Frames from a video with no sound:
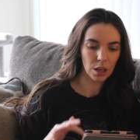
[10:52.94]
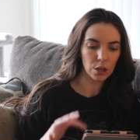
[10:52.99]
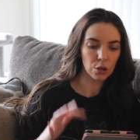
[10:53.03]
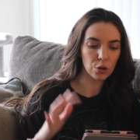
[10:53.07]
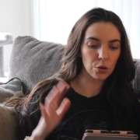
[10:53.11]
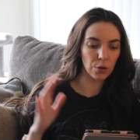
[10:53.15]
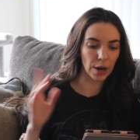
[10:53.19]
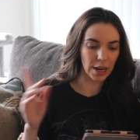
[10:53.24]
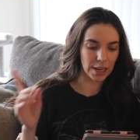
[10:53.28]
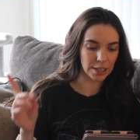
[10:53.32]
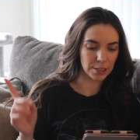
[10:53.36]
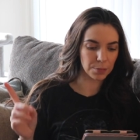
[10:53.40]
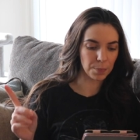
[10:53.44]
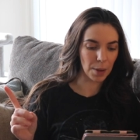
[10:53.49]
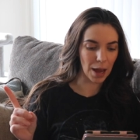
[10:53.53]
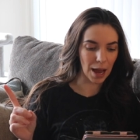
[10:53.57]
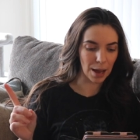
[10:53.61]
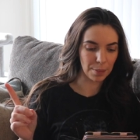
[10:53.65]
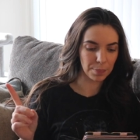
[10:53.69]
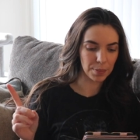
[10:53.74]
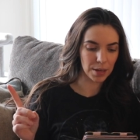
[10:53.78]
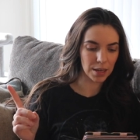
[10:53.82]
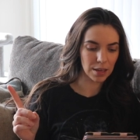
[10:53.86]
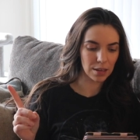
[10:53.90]

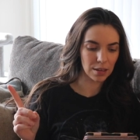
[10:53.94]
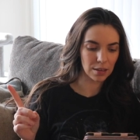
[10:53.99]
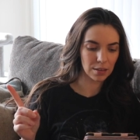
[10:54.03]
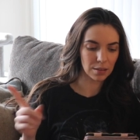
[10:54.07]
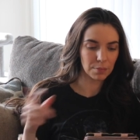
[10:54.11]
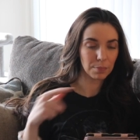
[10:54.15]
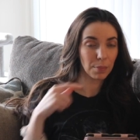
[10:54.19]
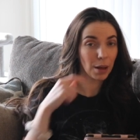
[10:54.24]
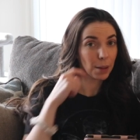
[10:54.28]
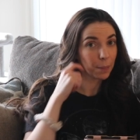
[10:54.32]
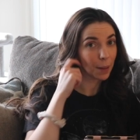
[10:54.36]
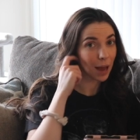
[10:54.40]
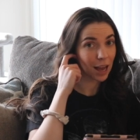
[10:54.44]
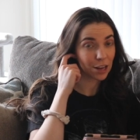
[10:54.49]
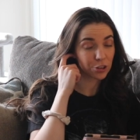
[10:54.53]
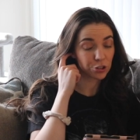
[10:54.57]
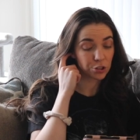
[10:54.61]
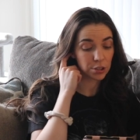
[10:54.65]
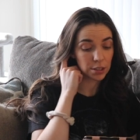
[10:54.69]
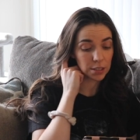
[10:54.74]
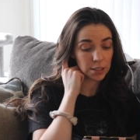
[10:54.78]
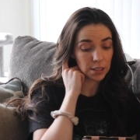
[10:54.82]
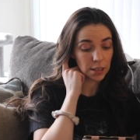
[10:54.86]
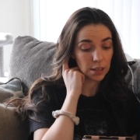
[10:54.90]
Grandpappy by
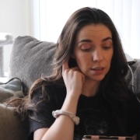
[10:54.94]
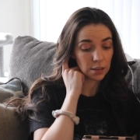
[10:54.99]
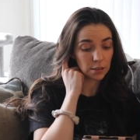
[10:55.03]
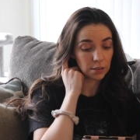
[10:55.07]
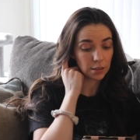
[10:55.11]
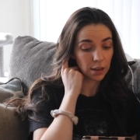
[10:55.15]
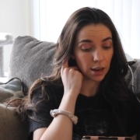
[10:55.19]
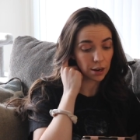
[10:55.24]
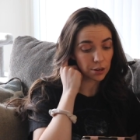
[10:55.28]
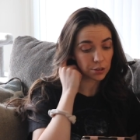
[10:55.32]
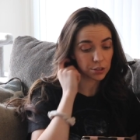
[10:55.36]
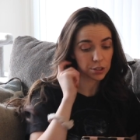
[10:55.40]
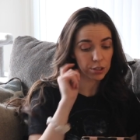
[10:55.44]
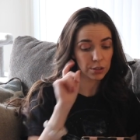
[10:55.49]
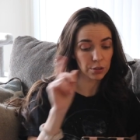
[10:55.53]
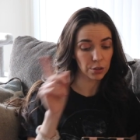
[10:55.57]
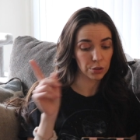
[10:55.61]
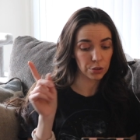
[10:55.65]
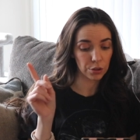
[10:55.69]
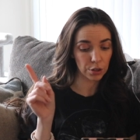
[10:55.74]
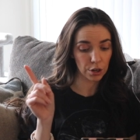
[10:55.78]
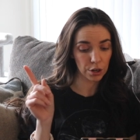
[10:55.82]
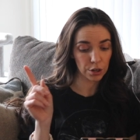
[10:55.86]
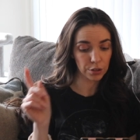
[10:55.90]
Patrick C. Harrison
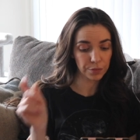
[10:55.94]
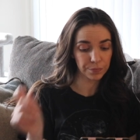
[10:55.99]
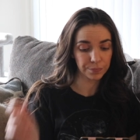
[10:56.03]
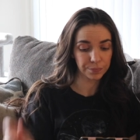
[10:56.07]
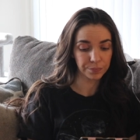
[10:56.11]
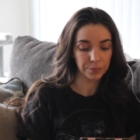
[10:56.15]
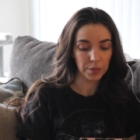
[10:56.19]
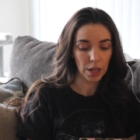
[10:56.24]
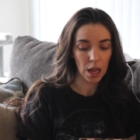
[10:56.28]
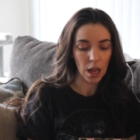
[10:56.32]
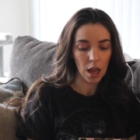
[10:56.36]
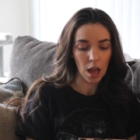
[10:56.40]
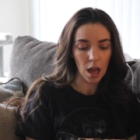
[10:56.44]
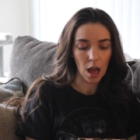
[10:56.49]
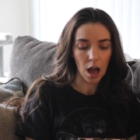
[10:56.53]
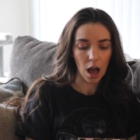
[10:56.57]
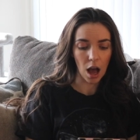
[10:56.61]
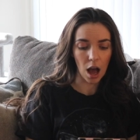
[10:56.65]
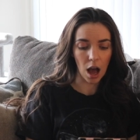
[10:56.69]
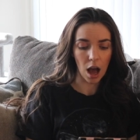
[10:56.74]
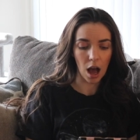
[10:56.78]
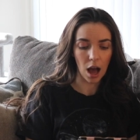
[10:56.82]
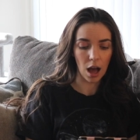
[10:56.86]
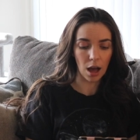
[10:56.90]
III.
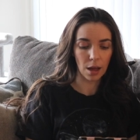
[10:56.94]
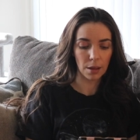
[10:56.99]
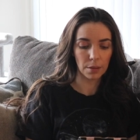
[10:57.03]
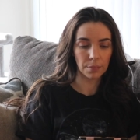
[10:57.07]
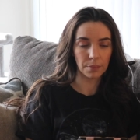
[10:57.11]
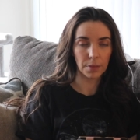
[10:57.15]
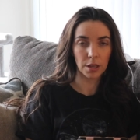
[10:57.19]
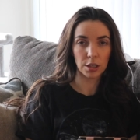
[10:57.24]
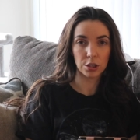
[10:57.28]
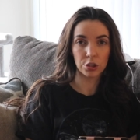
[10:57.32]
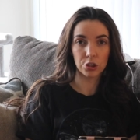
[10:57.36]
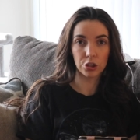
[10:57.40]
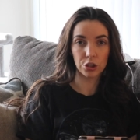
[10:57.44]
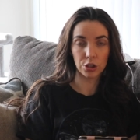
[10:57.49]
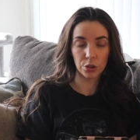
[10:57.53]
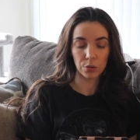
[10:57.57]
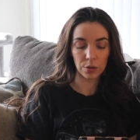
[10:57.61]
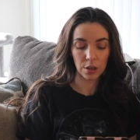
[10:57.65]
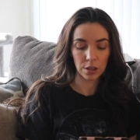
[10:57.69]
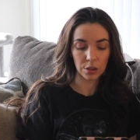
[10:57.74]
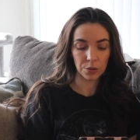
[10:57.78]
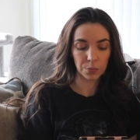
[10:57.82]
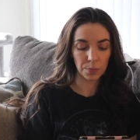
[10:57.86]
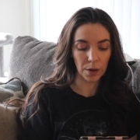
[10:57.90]

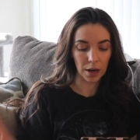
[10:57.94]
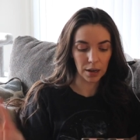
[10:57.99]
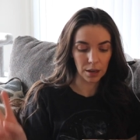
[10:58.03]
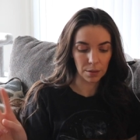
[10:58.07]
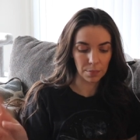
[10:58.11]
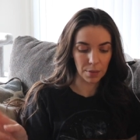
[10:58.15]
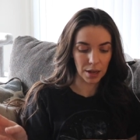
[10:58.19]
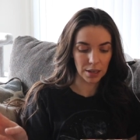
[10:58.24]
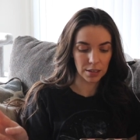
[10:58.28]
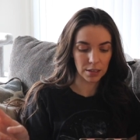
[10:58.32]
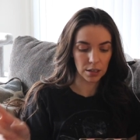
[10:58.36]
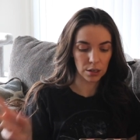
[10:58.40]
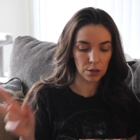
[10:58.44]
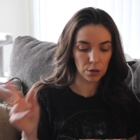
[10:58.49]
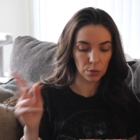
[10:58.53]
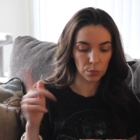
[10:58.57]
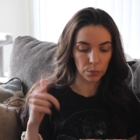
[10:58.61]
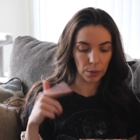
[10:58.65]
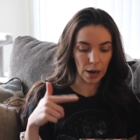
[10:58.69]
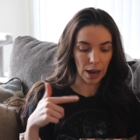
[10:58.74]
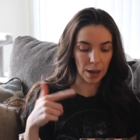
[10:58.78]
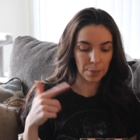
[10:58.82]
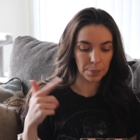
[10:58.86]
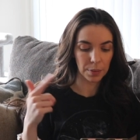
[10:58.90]
Judith
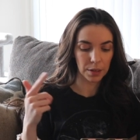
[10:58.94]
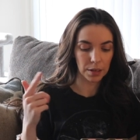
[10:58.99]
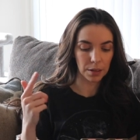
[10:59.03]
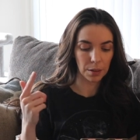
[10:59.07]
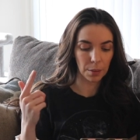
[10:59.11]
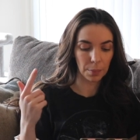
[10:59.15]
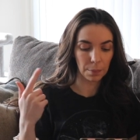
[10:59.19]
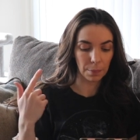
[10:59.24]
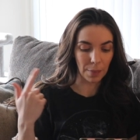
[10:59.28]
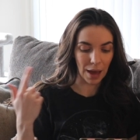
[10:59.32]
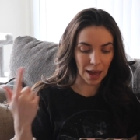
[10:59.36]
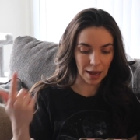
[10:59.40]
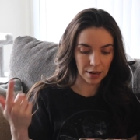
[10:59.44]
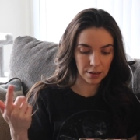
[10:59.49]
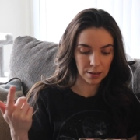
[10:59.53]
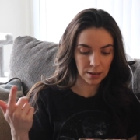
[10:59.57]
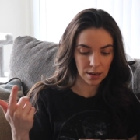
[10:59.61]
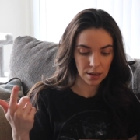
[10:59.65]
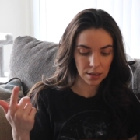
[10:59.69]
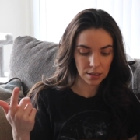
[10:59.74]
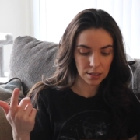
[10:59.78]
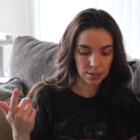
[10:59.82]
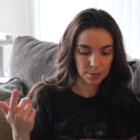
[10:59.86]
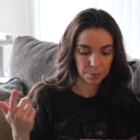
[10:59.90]
recommended Rabid
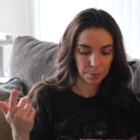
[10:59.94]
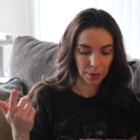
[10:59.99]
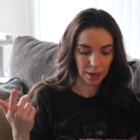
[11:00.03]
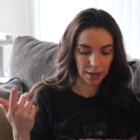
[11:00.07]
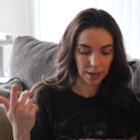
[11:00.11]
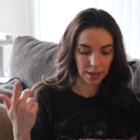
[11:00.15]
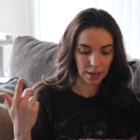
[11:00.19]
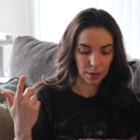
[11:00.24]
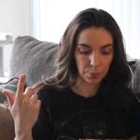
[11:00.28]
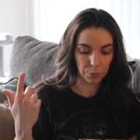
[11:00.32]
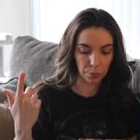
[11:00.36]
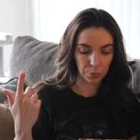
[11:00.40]
Madness by